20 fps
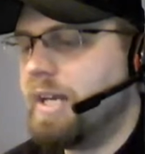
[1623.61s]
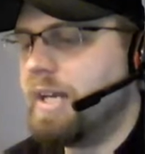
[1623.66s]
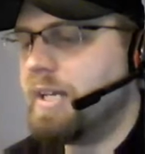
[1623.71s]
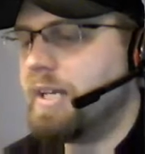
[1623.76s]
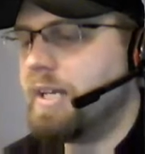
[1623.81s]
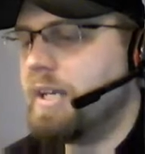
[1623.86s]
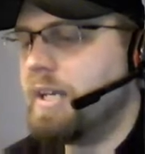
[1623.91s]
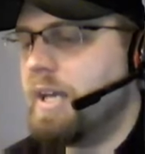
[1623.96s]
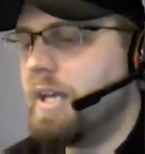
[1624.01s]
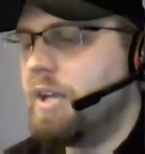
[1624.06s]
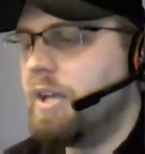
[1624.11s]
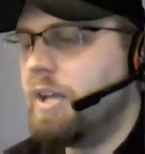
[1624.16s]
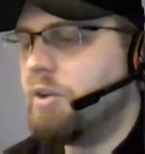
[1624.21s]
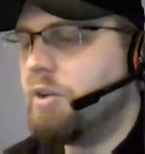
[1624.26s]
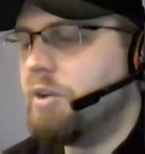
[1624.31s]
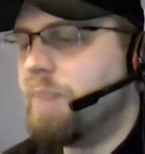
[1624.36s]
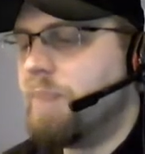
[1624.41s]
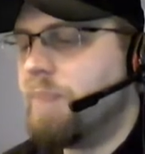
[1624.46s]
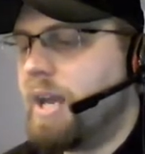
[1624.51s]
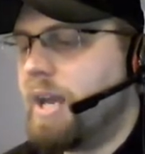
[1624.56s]
flying, or
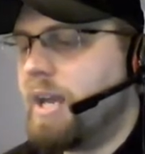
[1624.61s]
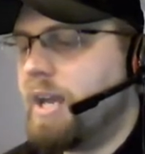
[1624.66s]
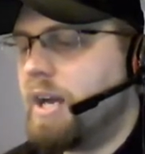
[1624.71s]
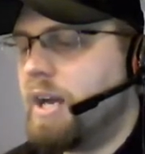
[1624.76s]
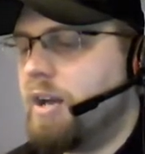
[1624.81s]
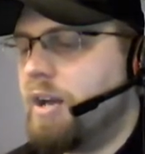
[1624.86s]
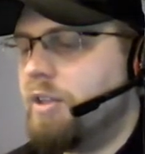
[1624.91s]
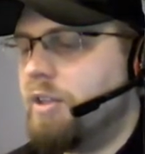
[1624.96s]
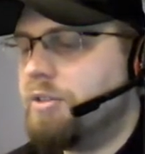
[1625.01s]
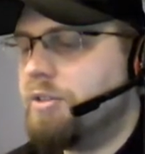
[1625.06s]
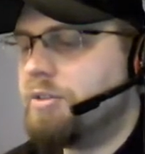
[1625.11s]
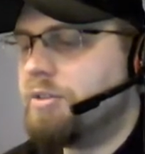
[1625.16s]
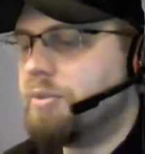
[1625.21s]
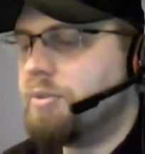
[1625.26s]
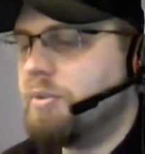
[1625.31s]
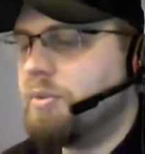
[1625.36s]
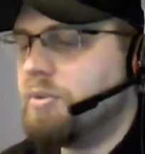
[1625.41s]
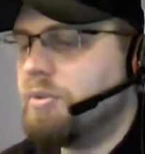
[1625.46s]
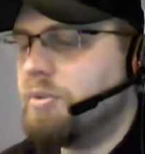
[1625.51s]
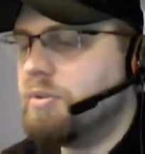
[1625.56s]
you could pay 2
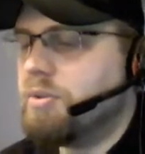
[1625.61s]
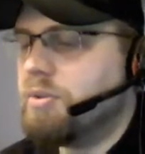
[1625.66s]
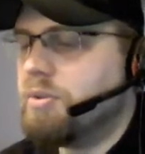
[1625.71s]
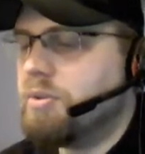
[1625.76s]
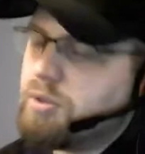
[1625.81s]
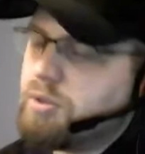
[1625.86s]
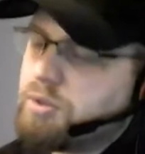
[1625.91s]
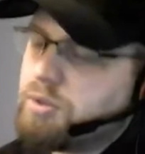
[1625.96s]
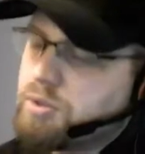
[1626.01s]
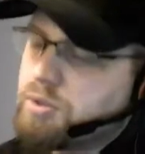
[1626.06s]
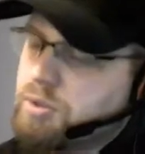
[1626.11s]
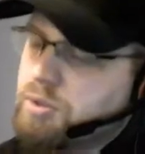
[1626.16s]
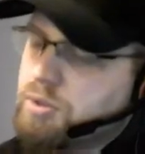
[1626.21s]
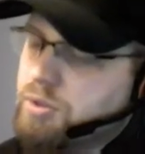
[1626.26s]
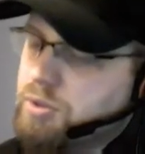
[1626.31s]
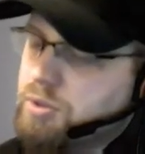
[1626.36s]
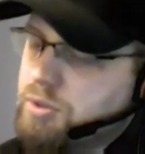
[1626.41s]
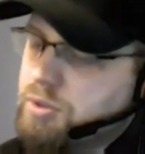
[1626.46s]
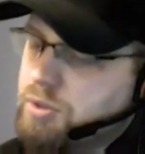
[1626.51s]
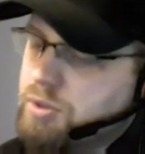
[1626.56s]
colorless and a green,
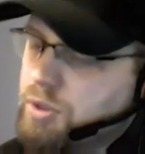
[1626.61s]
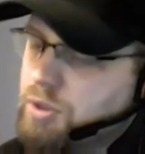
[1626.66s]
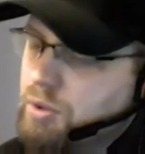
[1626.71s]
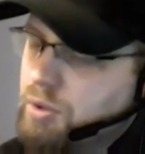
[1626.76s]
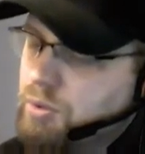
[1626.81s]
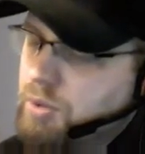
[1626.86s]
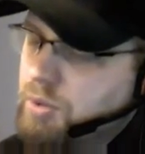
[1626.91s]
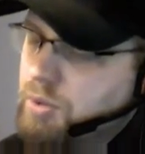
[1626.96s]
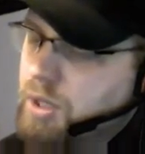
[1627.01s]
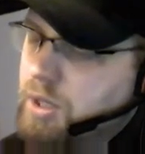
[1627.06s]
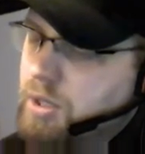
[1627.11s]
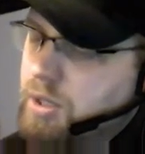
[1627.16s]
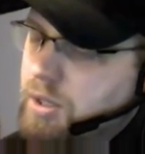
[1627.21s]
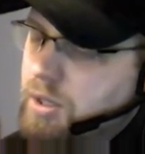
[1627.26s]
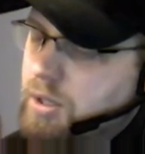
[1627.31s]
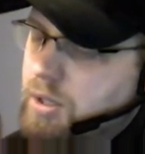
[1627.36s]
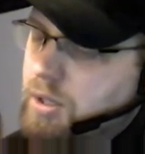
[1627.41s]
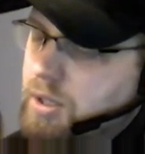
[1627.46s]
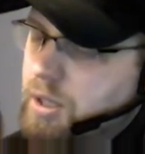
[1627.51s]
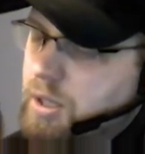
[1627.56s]
and he deals 1
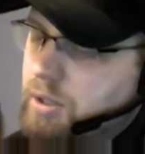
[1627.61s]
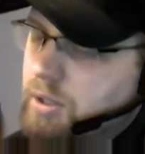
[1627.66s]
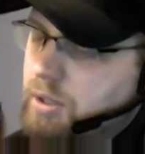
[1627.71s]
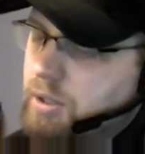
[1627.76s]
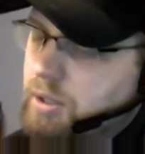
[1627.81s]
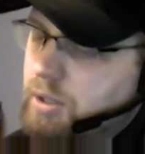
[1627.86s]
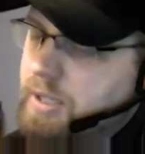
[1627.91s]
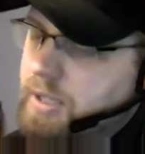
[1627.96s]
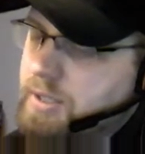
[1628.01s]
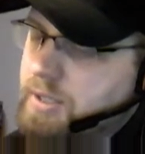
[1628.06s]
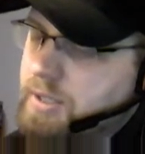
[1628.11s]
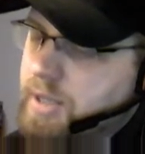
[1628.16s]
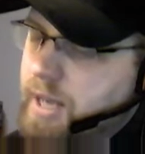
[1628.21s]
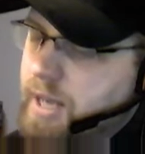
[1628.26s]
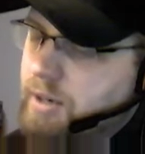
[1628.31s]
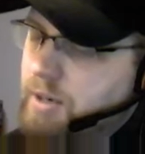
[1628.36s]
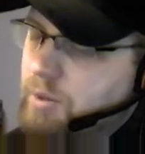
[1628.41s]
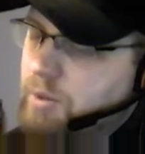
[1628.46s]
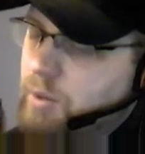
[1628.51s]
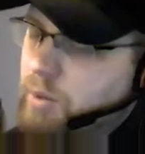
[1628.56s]
damage to each creature
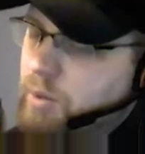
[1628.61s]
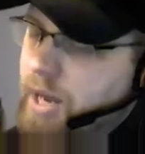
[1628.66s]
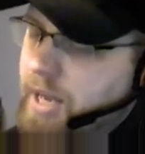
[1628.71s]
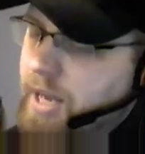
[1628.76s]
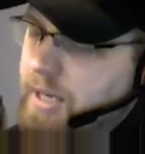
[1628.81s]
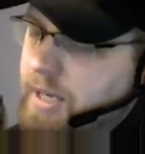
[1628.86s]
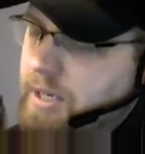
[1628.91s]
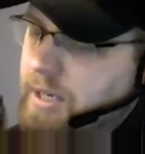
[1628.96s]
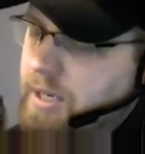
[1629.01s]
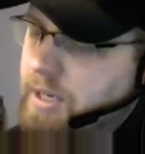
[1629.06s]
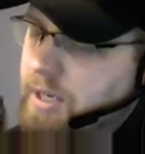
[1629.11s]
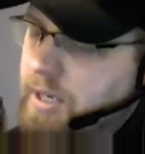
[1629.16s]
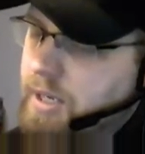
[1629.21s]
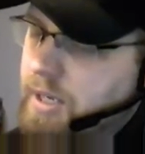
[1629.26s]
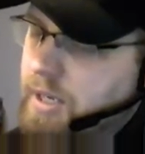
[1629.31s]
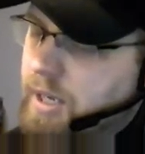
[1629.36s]
with flying.